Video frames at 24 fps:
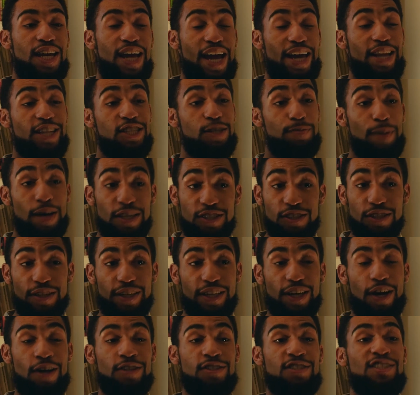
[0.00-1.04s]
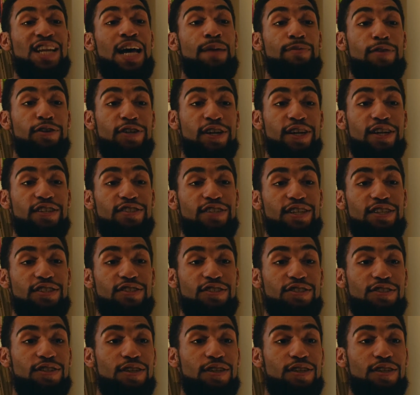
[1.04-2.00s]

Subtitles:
and especially on synaptogenesis.